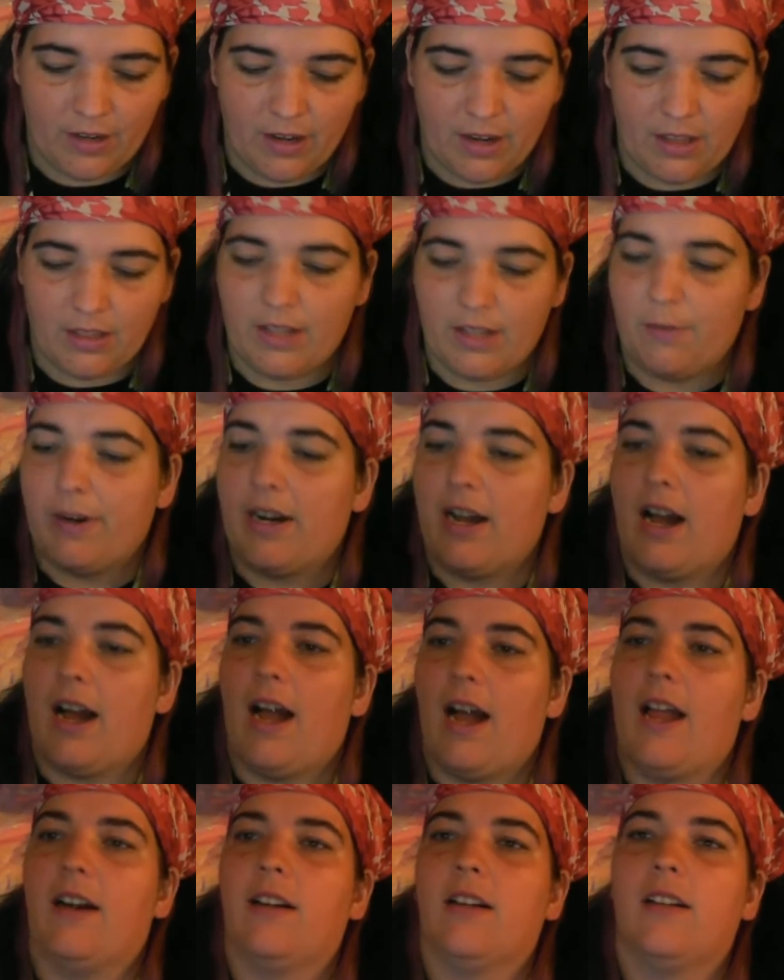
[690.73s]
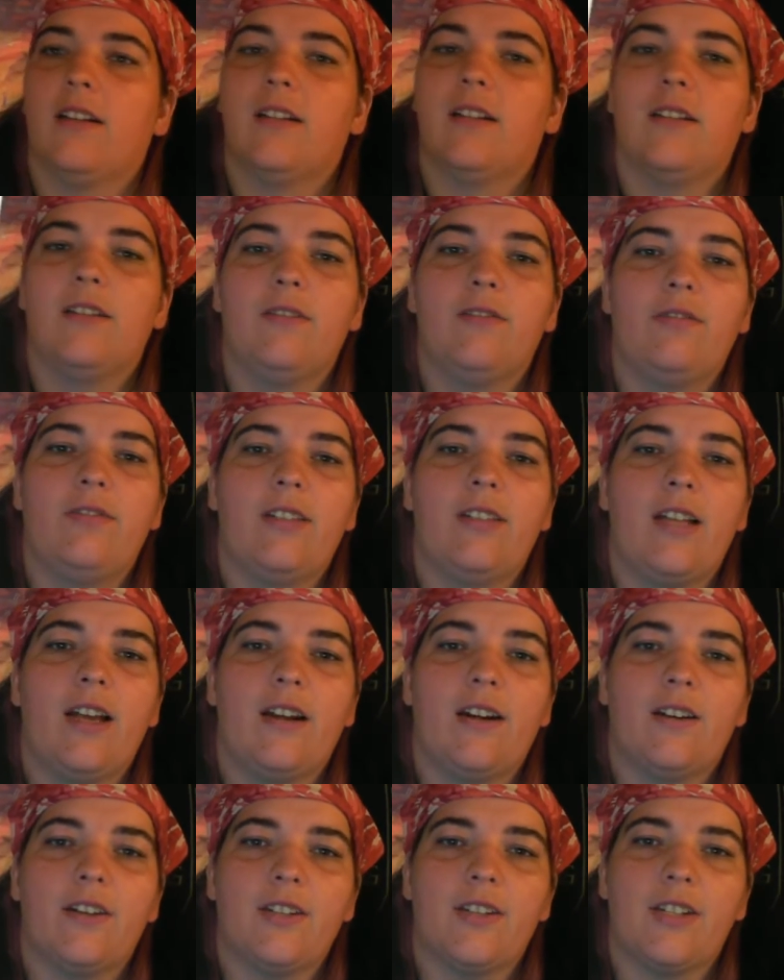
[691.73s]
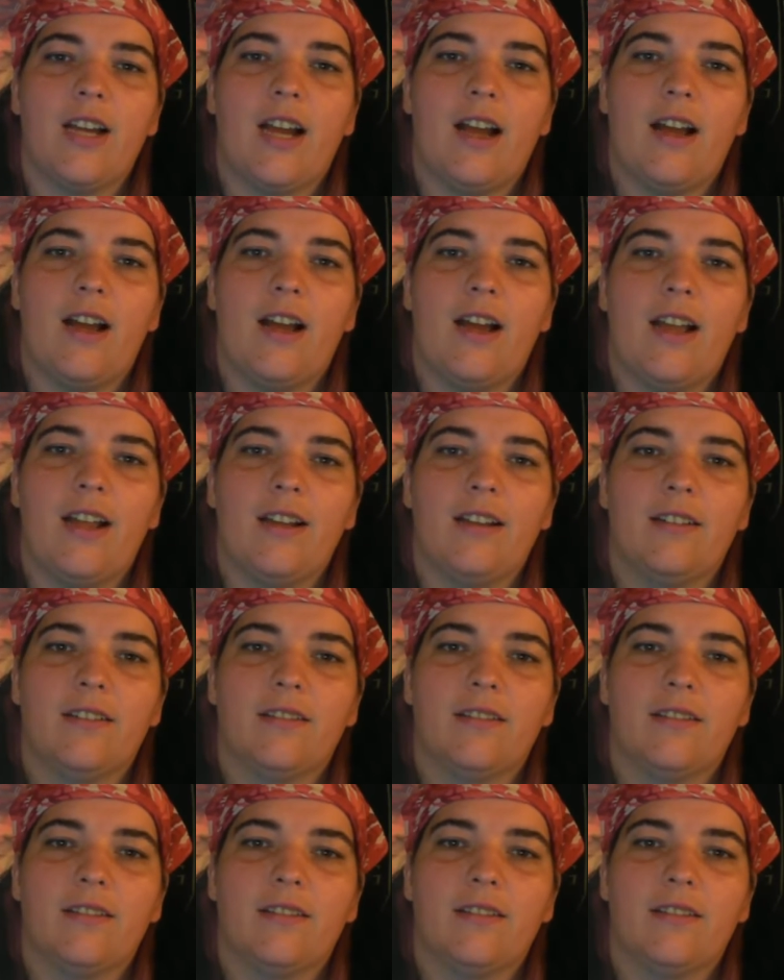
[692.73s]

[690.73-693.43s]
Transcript: Then we got Fluttershy.